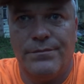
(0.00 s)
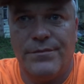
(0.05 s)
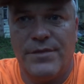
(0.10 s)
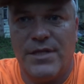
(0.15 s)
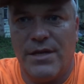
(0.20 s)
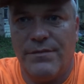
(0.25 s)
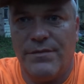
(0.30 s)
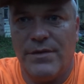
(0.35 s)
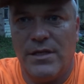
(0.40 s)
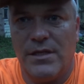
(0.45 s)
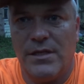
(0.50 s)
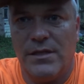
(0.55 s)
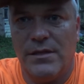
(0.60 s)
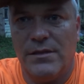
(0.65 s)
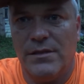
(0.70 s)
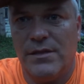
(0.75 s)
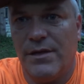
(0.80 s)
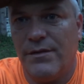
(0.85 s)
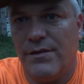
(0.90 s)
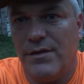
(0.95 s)
$70,
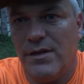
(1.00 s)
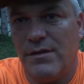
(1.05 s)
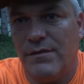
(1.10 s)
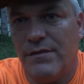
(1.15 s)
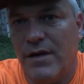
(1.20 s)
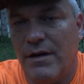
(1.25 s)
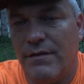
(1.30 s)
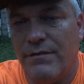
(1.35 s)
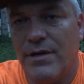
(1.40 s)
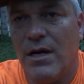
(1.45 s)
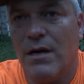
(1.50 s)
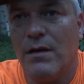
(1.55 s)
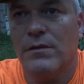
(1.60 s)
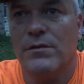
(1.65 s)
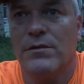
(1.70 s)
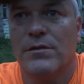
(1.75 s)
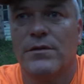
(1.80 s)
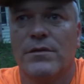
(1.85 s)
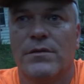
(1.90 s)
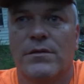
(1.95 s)

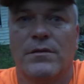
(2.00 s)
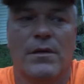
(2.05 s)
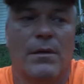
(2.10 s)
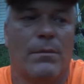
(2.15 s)
$75